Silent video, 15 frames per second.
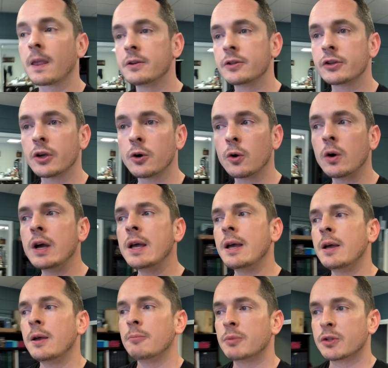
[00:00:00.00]
So
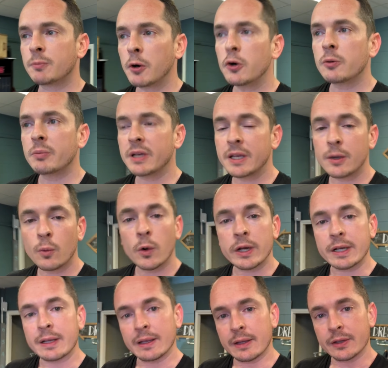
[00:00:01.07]
bespoke being what
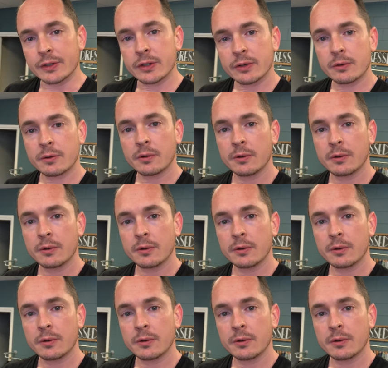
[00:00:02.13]
it is,